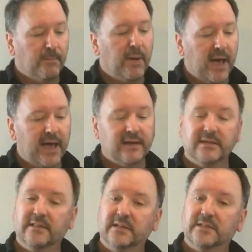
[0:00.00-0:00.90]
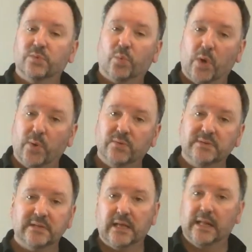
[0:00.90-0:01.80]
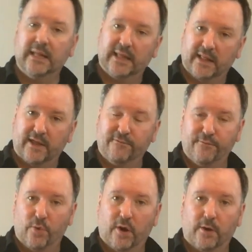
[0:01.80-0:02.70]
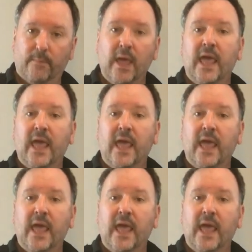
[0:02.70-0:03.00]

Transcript: but this rose lily form